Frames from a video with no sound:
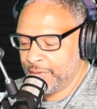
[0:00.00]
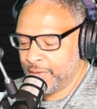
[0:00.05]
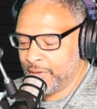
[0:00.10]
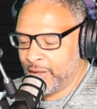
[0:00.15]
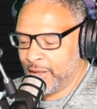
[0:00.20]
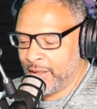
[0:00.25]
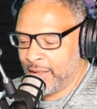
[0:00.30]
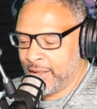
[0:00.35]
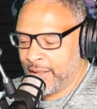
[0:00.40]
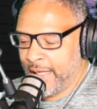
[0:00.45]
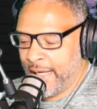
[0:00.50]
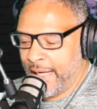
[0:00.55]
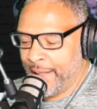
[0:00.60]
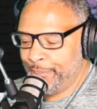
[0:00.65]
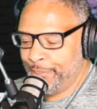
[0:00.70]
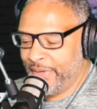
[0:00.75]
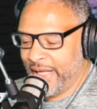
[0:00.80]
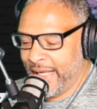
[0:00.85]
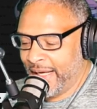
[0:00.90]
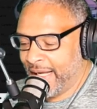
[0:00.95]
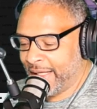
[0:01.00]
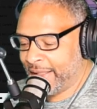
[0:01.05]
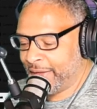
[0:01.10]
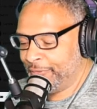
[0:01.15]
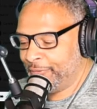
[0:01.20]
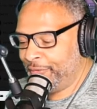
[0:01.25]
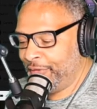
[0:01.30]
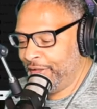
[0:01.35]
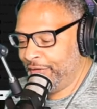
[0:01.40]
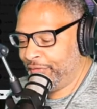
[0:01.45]
Aw, uh, I bet I
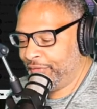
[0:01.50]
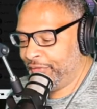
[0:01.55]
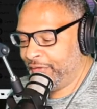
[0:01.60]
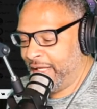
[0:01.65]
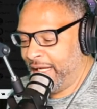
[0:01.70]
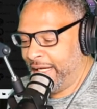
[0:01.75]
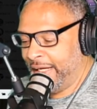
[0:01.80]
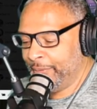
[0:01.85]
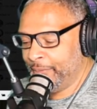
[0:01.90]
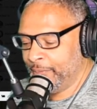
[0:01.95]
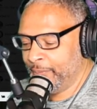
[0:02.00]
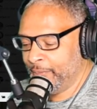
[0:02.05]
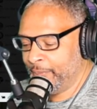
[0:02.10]
can fix that.